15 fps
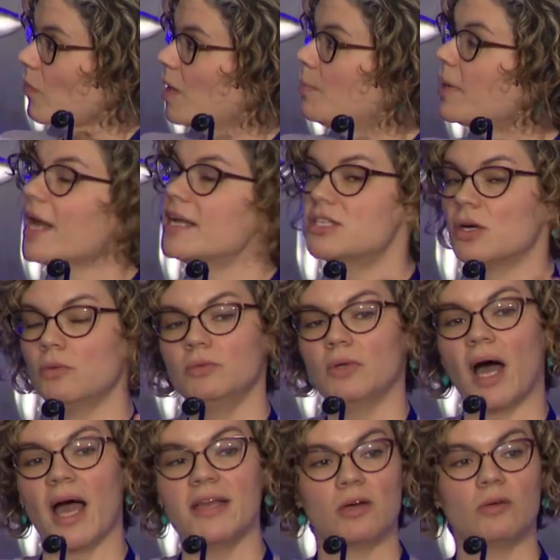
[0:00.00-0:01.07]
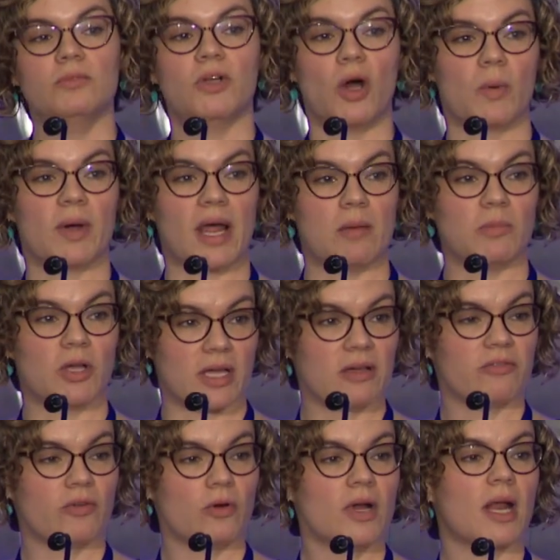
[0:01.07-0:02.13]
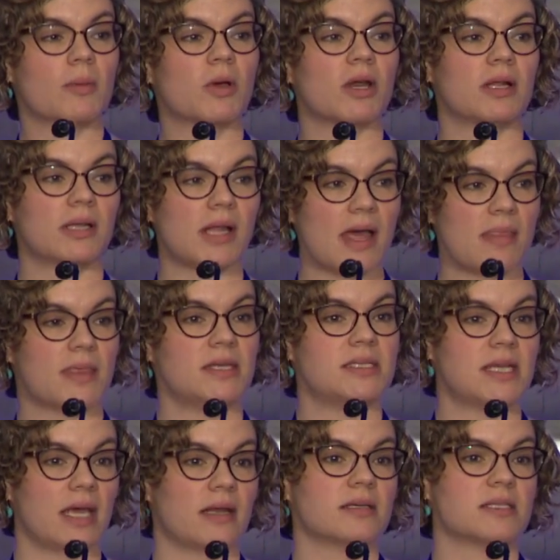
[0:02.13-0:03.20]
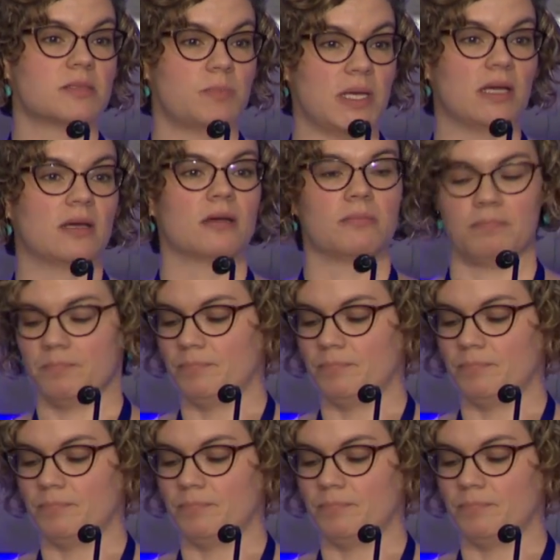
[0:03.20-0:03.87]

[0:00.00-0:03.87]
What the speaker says: But I don't know what I'm looking for, and I'm going to let the data speak.